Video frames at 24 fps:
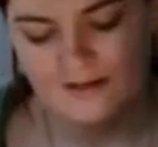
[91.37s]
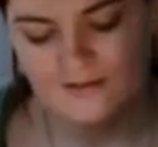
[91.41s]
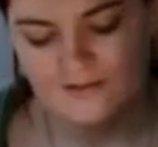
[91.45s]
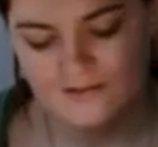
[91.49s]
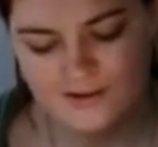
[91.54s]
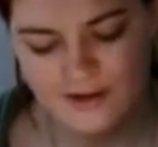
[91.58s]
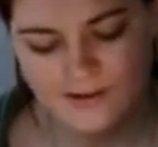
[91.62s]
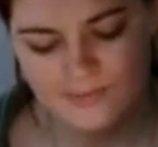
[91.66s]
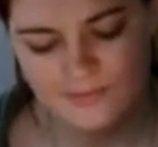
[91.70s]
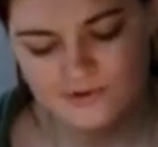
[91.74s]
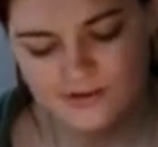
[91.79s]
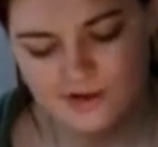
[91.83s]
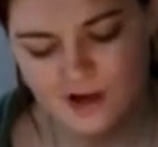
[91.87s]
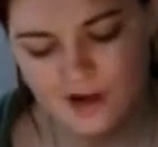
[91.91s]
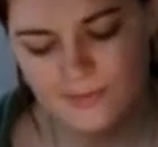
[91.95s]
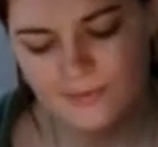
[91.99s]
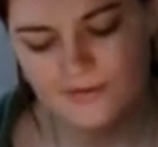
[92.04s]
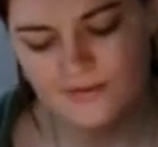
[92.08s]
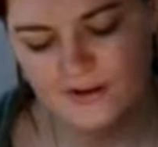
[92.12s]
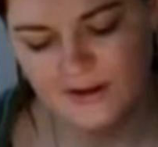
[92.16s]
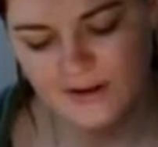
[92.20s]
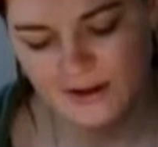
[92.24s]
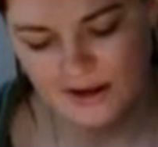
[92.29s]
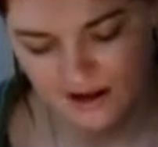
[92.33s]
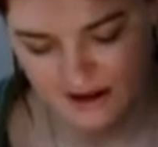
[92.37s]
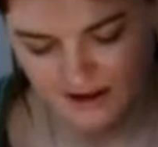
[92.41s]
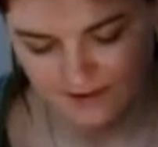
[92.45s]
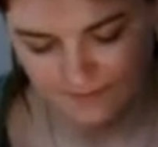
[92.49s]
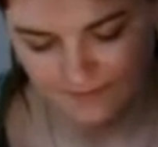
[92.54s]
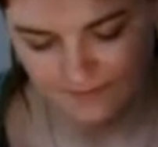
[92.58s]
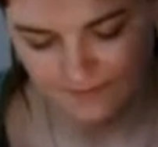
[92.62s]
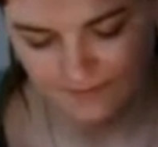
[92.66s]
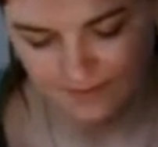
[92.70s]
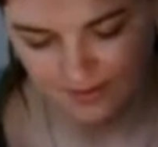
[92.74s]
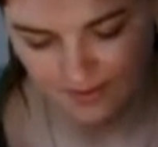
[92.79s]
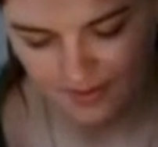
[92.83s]
Sometimes I
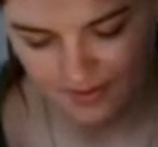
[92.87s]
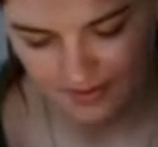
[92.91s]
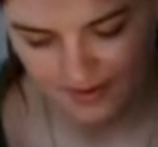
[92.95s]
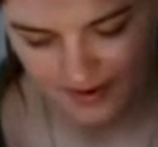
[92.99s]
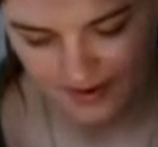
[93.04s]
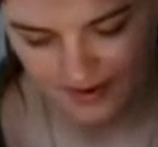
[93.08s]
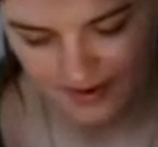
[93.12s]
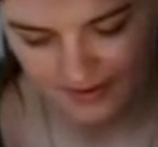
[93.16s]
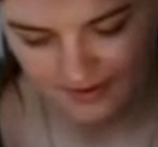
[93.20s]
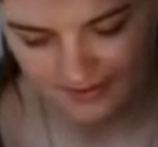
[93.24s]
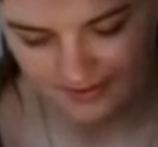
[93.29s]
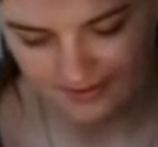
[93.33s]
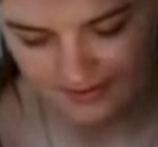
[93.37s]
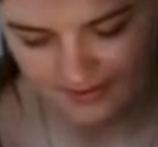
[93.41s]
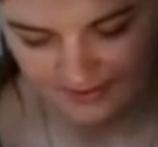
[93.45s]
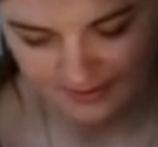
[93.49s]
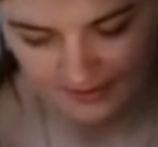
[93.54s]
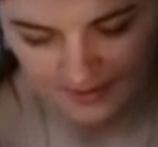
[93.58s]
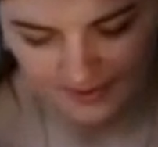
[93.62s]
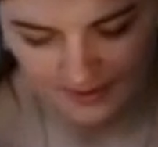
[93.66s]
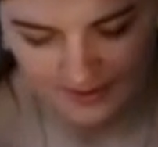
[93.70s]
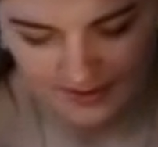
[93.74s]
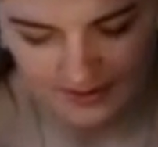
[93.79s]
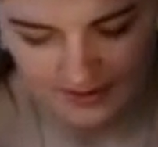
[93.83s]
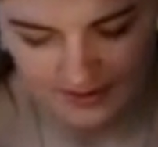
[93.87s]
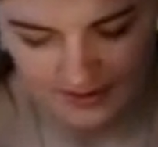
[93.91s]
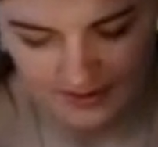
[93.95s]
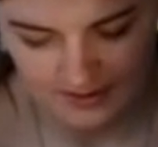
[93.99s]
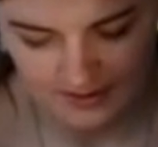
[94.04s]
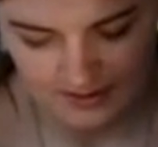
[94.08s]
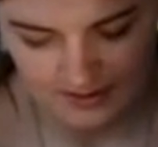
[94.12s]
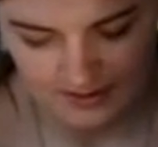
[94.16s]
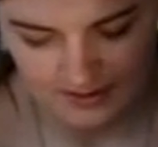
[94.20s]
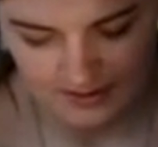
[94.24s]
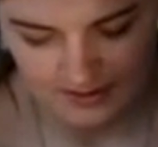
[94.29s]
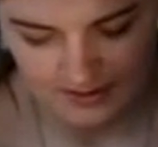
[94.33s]
have these
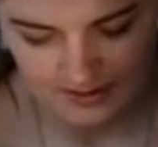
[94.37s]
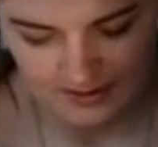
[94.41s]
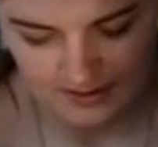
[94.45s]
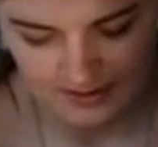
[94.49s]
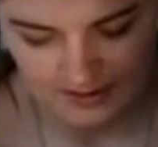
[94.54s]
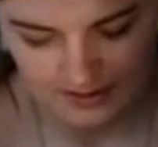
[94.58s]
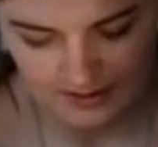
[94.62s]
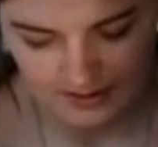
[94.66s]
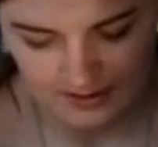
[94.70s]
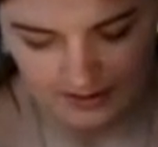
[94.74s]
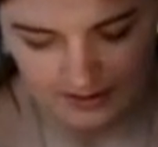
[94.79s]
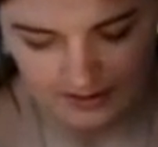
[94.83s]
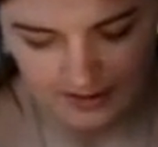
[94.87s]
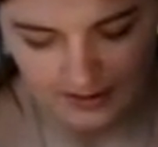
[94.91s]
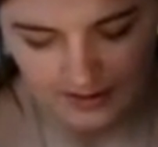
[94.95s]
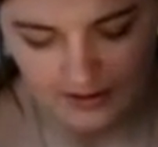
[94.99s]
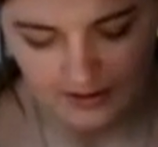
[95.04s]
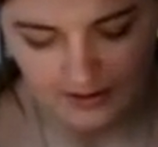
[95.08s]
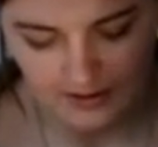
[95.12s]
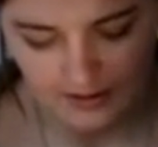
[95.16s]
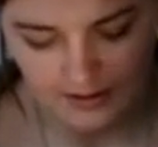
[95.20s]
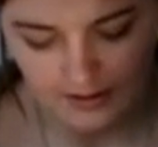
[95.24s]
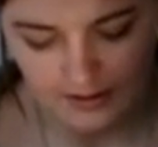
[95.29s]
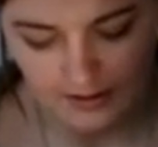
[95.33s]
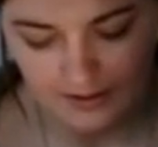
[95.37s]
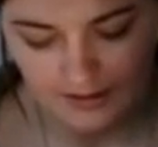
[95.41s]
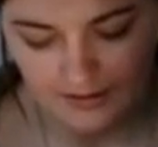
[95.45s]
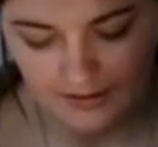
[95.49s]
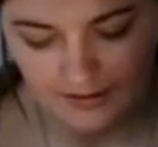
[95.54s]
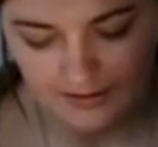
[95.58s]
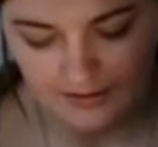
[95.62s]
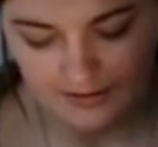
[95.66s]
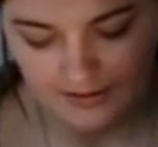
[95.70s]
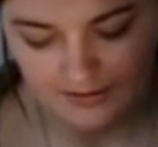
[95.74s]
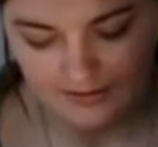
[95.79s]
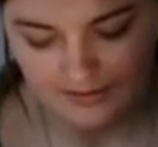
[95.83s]

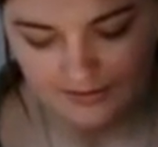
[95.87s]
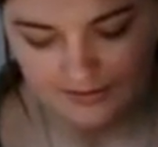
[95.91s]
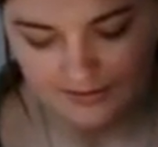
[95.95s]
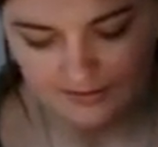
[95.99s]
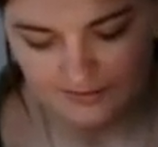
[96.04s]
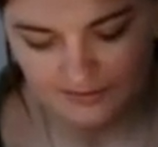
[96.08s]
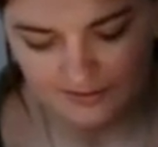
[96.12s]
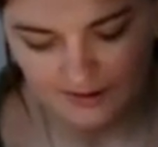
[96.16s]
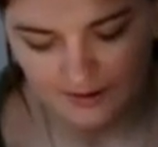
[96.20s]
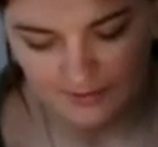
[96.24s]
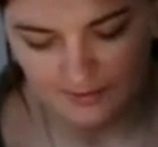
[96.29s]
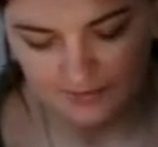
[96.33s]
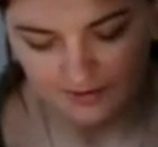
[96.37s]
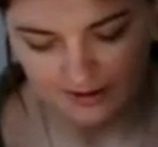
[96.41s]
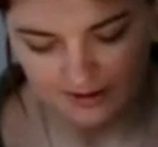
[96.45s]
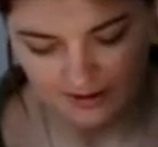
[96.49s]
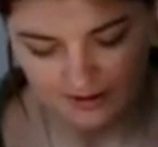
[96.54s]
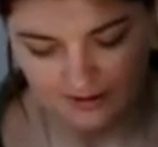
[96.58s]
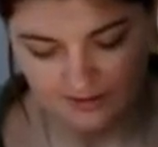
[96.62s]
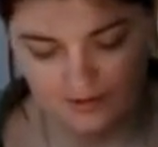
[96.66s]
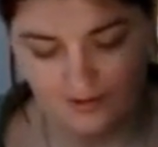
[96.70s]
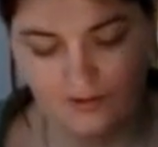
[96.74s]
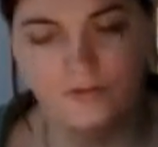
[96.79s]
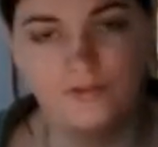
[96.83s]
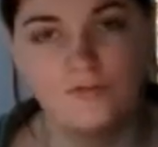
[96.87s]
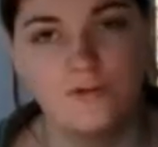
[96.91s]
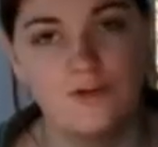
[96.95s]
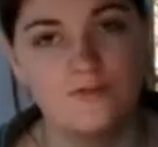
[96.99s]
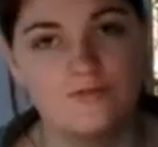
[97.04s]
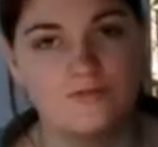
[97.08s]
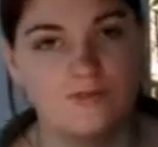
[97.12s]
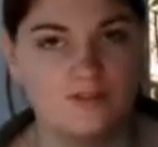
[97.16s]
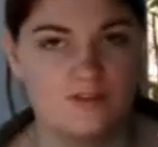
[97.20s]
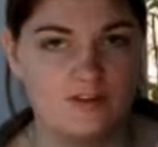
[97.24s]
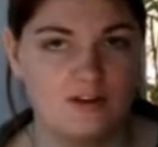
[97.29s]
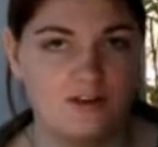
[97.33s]
little snippets of
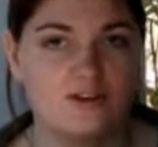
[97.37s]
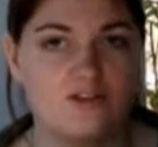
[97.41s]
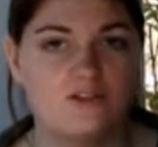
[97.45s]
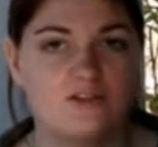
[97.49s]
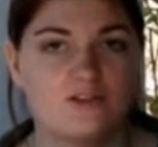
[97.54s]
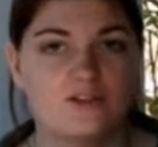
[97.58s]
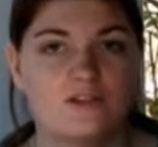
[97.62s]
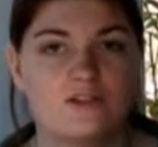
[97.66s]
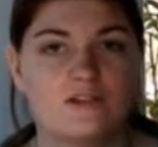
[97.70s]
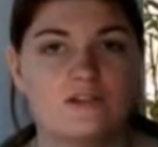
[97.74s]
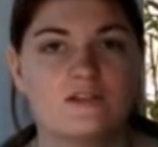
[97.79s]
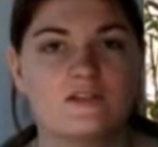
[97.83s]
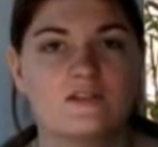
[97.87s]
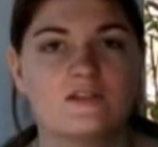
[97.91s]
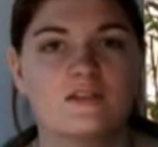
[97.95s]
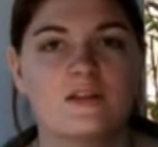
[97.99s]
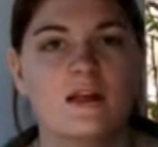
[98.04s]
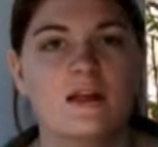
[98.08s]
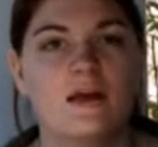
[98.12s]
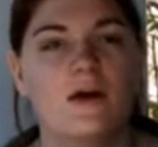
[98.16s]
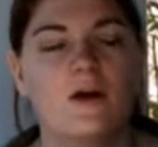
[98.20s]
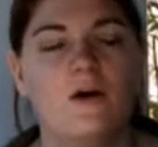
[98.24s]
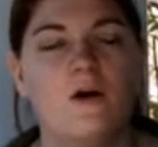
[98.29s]
conversations